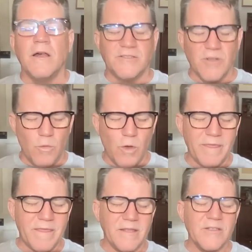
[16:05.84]
So
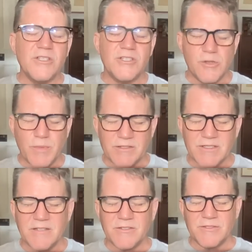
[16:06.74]
one thing you need to know about
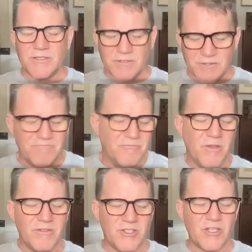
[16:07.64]
Santos is
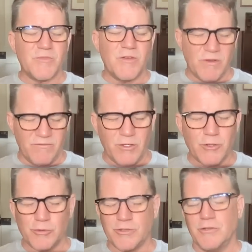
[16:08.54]
it's just been
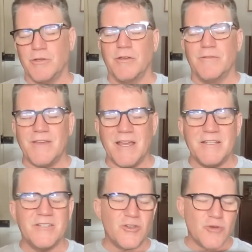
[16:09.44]
revealed
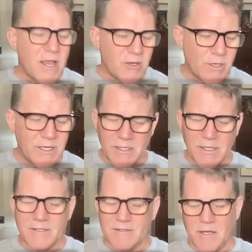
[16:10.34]
that he's a drag queen,
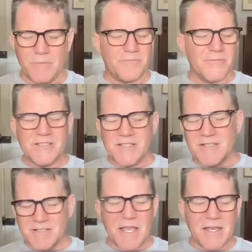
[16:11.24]
and this
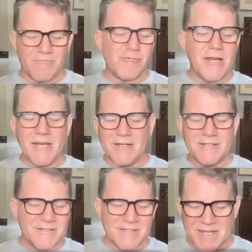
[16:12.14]
is like
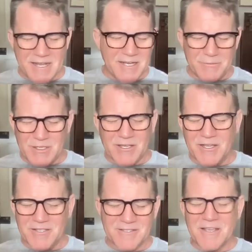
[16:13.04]
rings day,
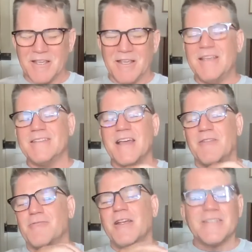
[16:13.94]
because he's
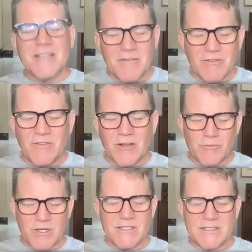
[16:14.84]
got rings on every
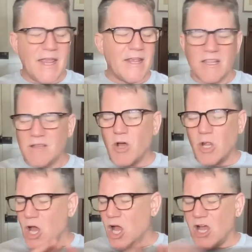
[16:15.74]
finger, but he's taking them
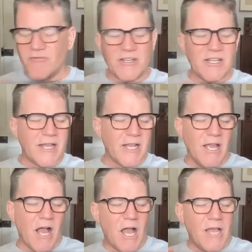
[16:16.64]
all off and like
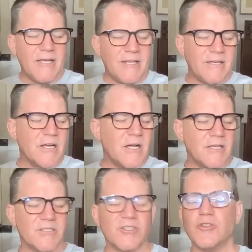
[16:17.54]
hiding the
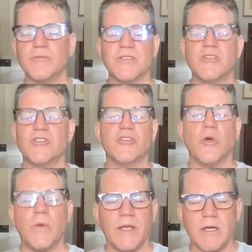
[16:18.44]
costumes and
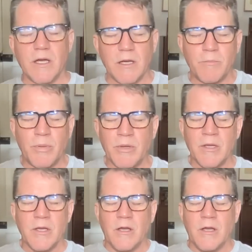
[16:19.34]
showing up.